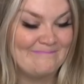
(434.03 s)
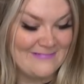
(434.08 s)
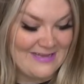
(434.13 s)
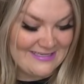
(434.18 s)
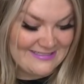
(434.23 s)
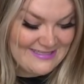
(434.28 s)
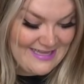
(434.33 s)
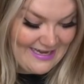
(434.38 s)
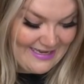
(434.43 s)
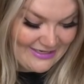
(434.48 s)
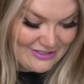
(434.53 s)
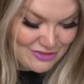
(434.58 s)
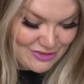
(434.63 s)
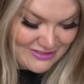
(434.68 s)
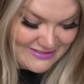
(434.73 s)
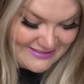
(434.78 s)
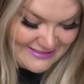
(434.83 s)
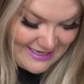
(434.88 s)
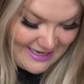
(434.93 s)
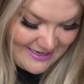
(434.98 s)
Isn't that
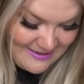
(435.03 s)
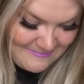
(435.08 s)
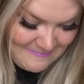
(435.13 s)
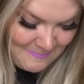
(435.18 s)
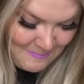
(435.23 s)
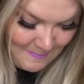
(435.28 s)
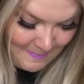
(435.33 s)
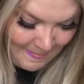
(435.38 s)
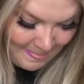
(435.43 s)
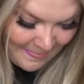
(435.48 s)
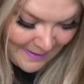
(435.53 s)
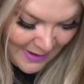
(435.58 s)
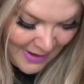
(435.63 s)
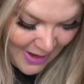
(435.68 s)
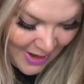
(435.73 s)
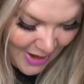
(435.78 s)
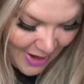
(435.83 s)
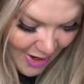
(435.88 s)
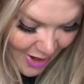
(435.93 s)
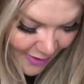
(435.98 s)
interesting?
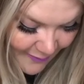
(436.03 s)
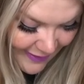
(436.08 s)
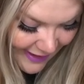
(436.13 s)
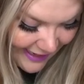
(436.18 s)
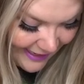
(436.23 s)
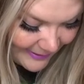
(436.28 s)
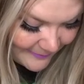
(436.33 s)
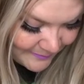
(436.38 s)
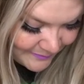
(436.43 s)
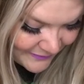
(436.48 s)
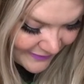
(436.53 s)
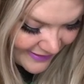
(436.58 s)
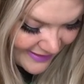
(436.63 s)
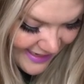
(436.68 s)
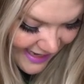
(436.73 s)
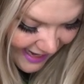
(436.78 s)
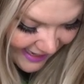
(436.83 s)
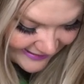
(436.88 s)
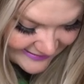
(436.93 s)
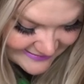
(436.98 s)
Okay,
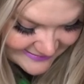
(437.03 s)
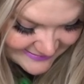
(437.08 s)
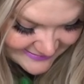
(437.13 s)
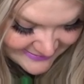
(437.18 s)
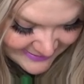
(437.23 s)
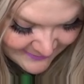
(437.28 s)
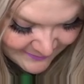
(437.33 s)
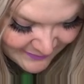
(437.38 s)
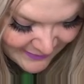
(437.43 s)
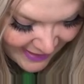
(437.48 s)
next.